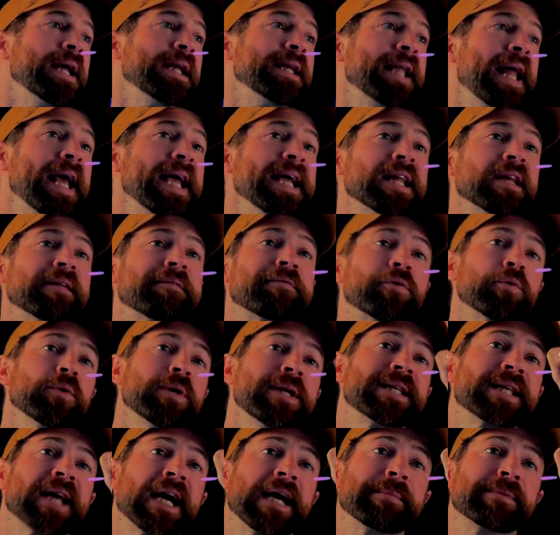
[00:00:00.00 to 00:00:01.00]

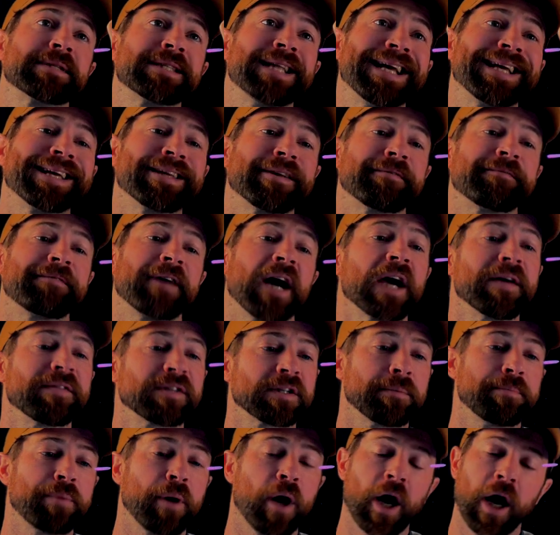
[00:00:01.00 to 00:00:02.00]
-3 times -5 is
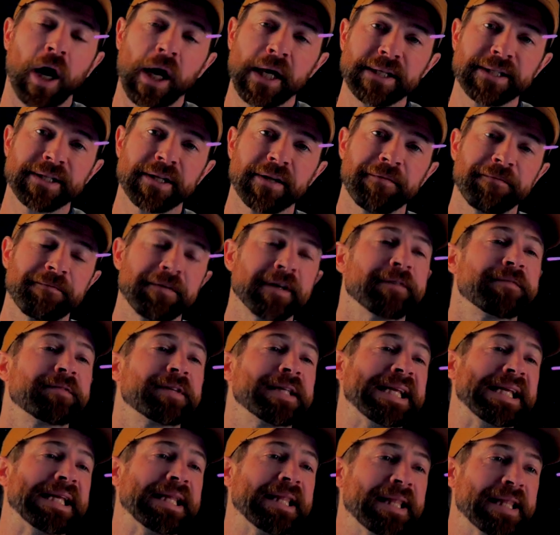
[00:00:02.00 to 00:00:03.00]
a positive
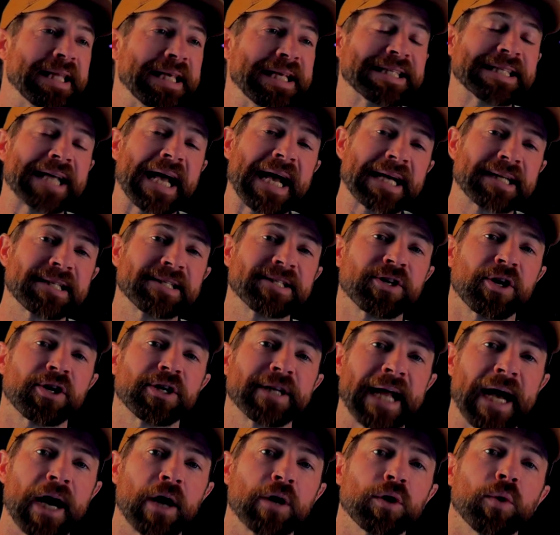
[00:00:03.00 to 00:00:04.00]
15. These x's are
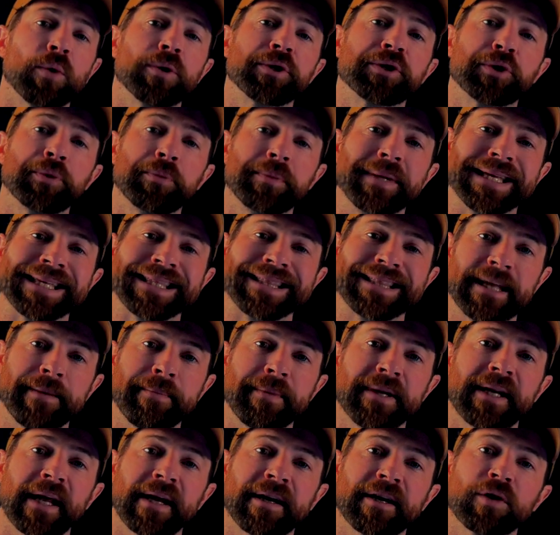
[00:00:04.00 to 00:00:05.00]
now going to be
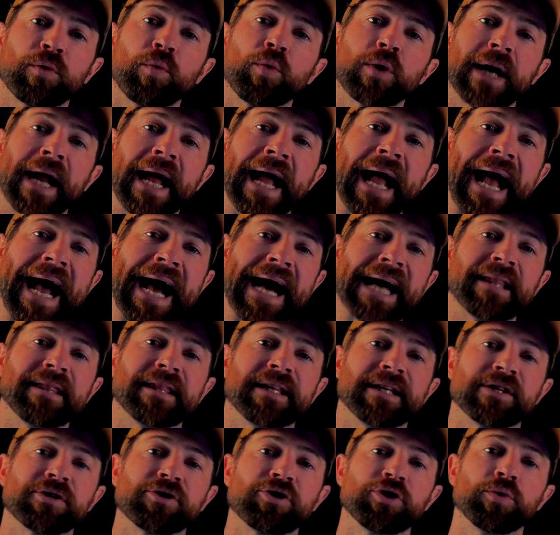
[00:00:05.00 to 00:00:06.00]
eliminated when I add
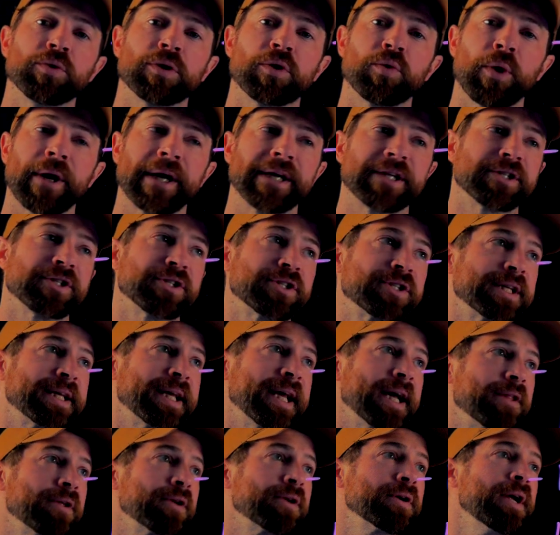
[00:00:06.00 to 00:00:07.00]
these two equations
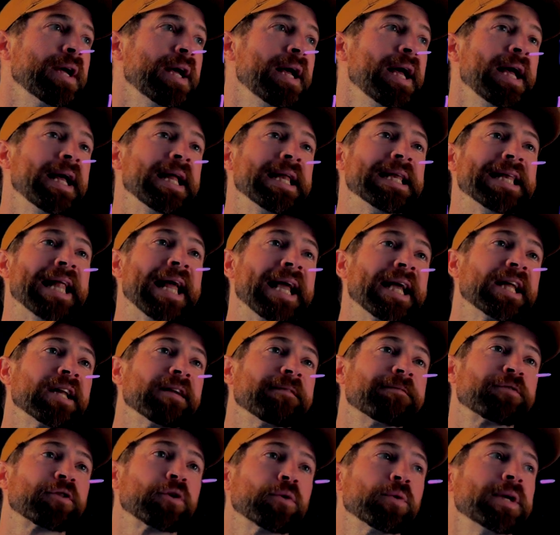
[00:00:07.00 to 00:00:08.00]
together.
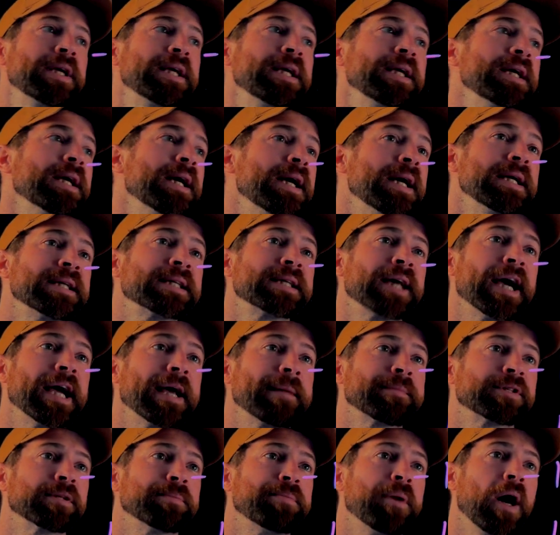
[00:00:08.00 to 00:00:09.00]
-3
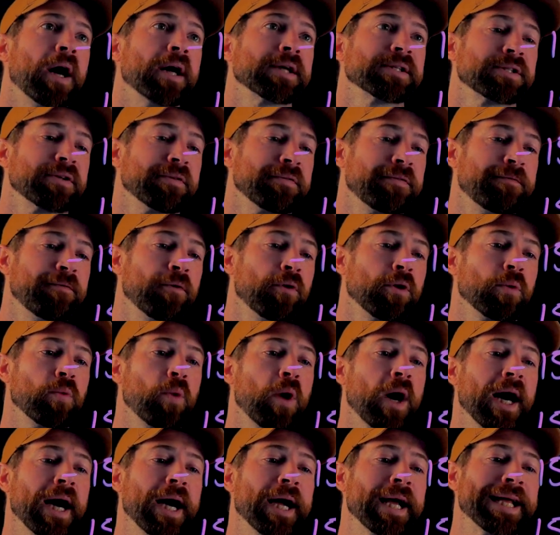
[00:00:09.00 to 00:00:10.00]
times the positive
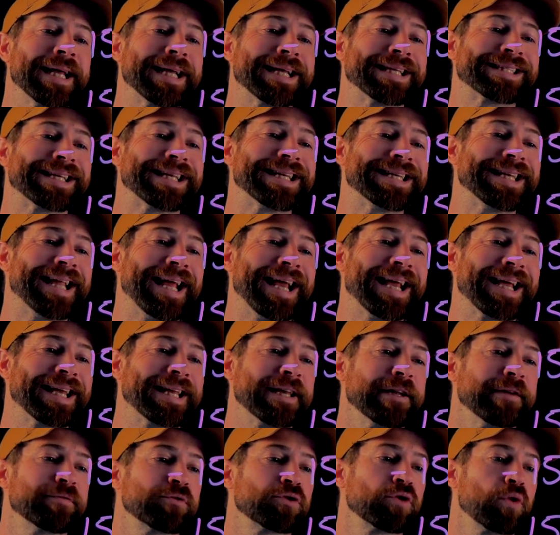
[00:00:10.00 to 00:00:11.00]
4y is a
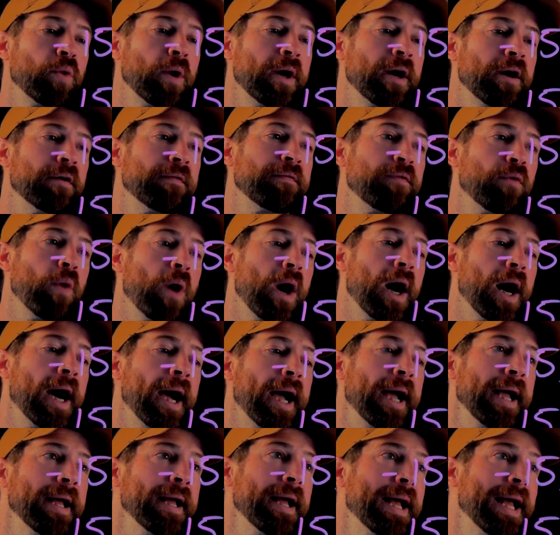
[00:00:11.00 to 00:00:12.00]

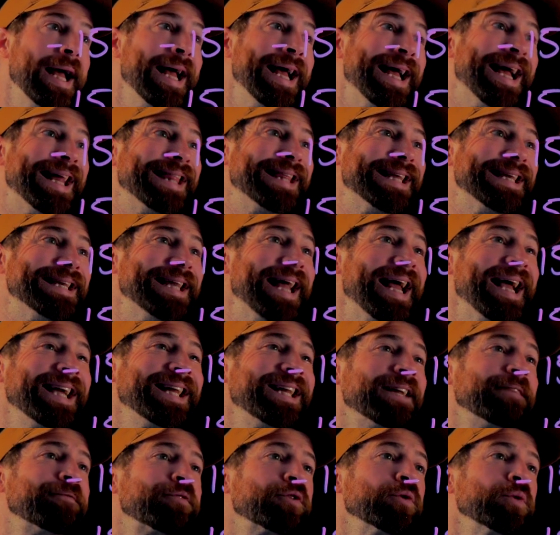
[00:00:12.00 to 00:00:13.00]
-12y, and the
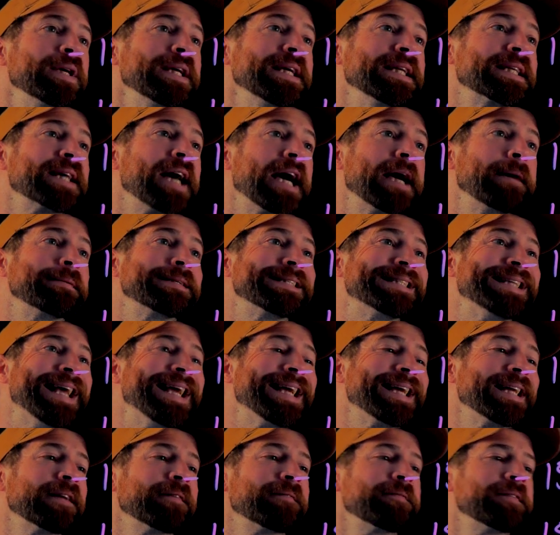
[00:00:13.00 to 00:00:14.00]
-3 times
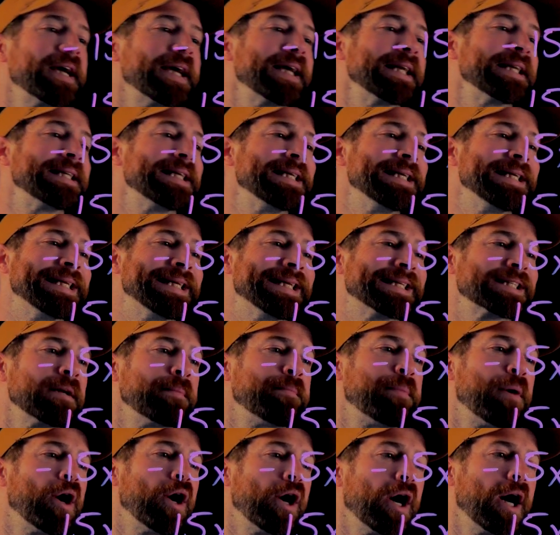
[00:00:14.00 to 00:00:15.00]
-19 is a
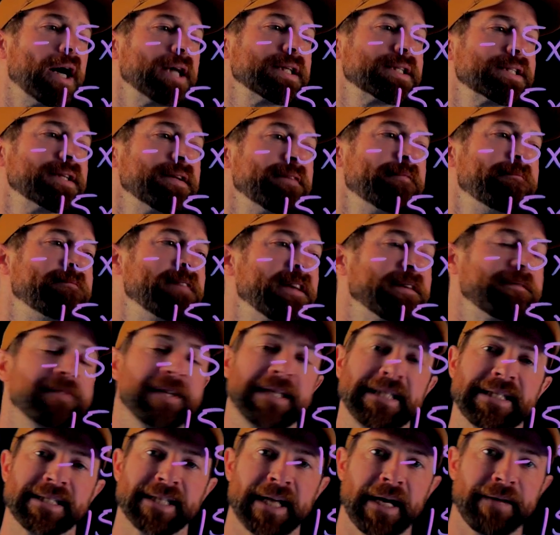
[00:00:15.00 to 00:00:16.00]
positive
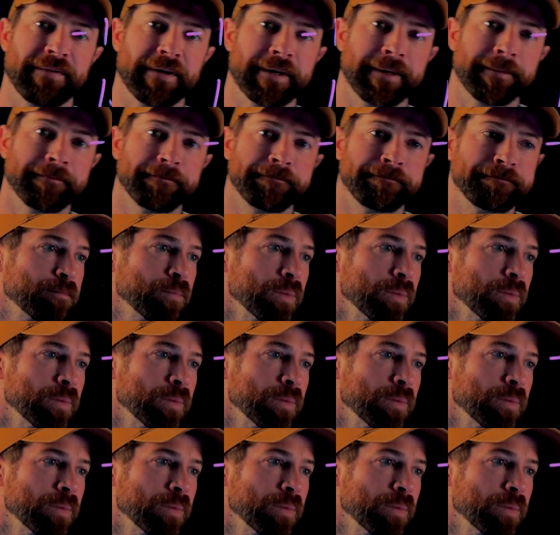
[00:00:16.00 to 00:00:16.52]
57.